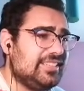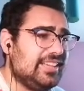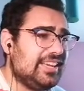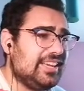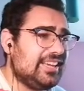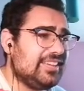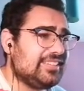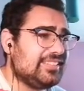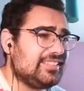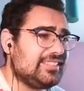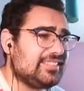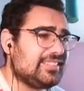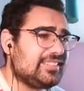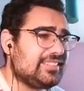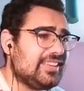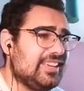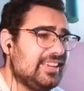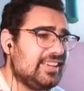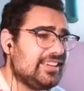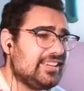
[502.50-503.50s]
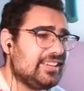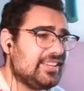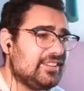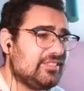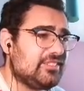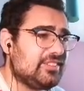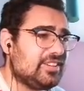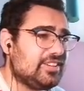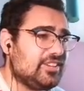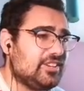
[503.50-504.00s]
Yes, King,
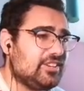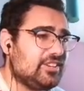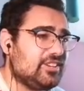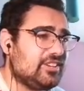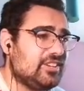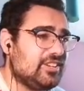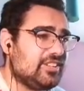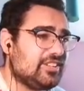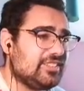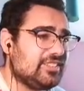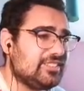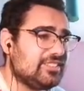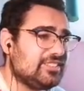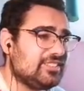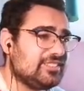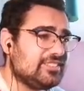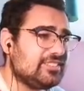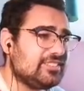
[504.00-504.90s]
give it your all.